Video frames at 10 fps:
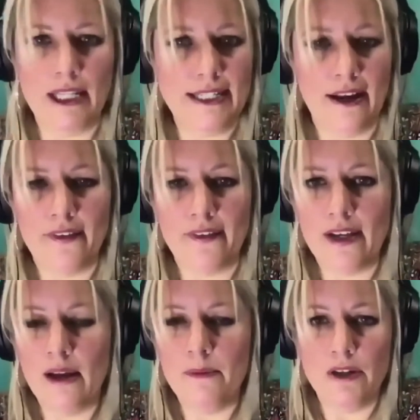really
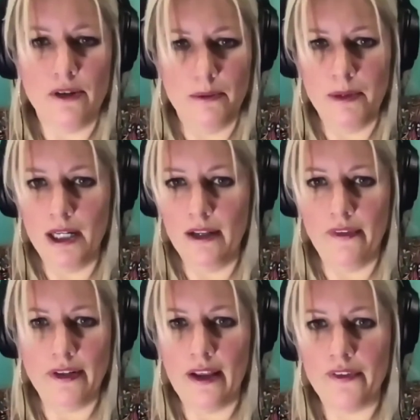dusty. I mean, you're in the
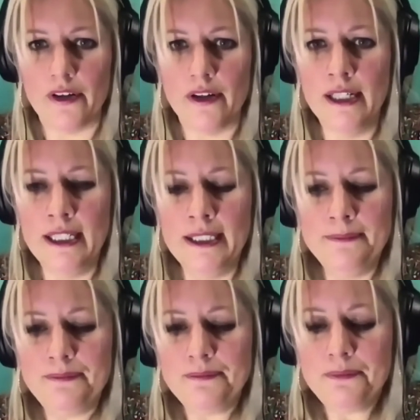middle of the desert.
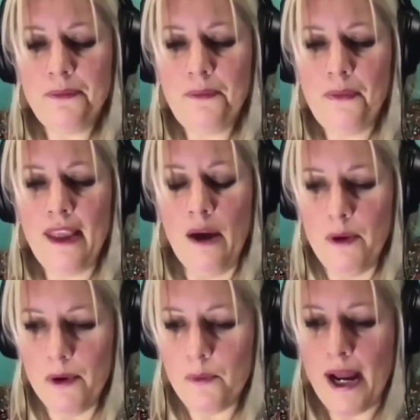
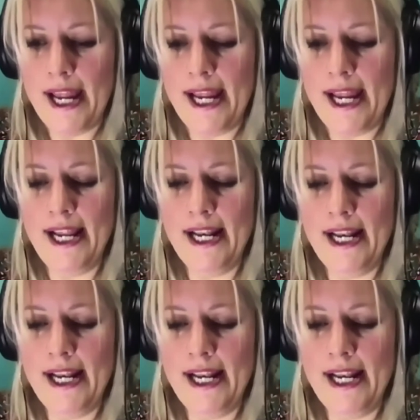And we would wait, and